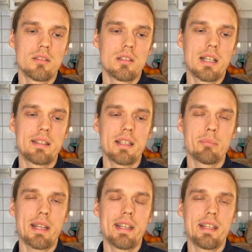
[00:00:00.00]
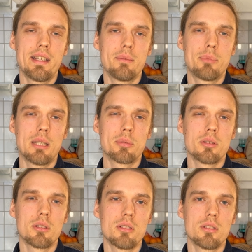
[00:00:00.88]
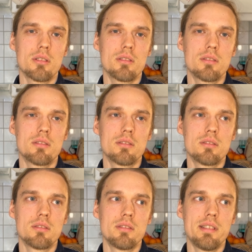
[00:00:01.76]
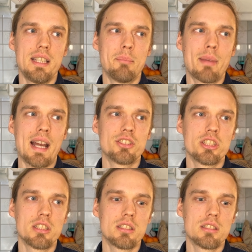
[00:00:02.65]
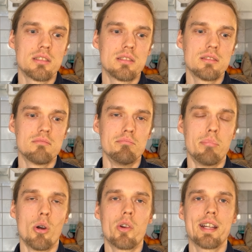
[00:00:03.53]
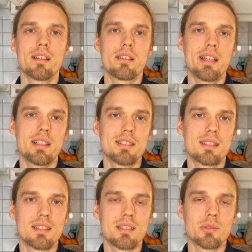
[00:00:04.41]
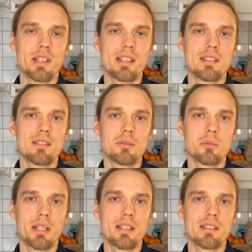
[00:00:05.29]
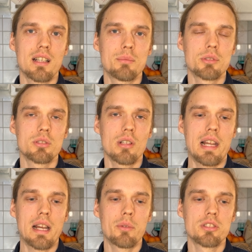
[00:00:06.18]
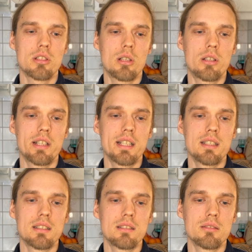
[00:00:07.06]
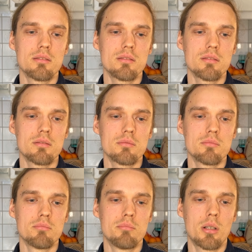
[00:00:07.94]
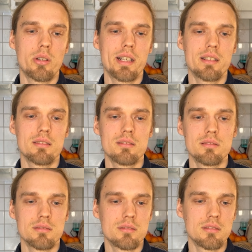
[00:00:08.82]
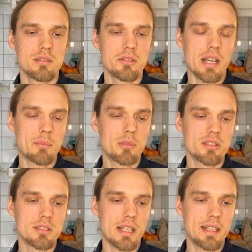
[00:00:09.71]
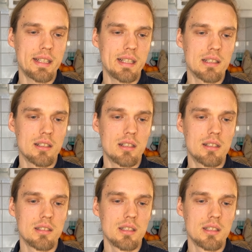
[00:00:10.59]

I think many people imagine boring things when it comes to language learning, boring grammar study, or